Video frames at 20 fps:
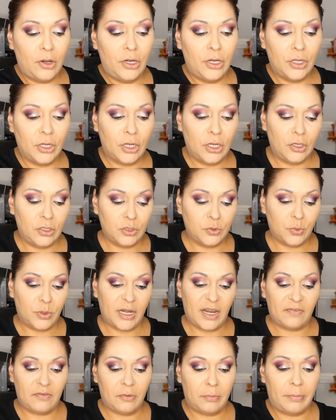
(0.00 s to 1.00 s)
You can use
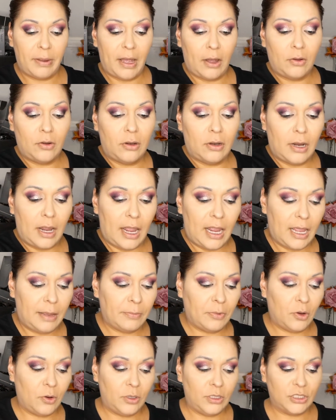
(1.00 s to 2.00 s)
whatever powder. I am
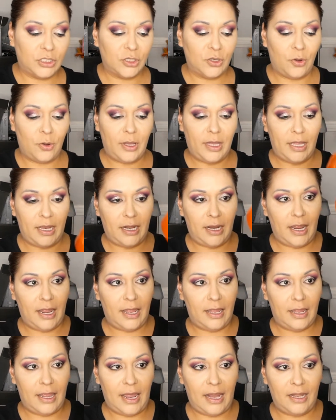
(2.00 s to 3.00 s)
going to go
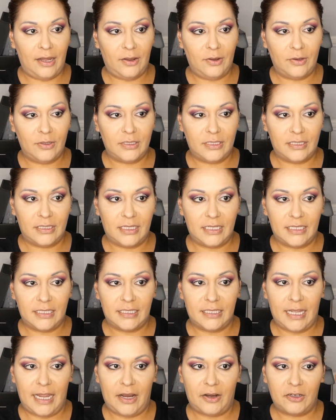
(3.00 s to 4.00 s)
ahead and use this
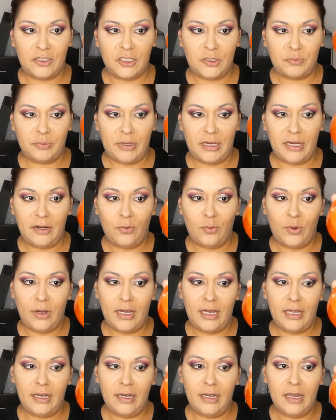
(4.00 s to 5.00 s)
Airspun
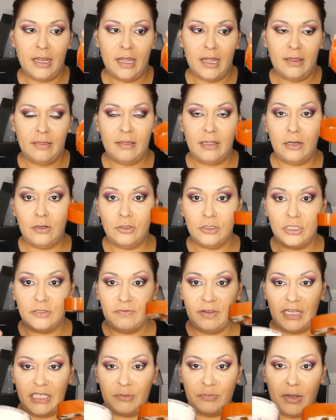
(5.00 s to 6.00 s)
one, the loose
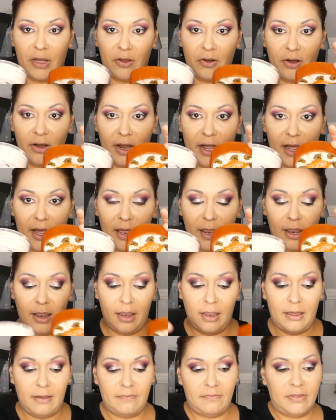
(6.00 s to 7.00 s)
face powder. I
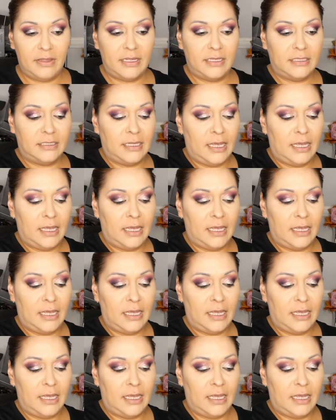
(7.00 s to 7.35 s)
love this.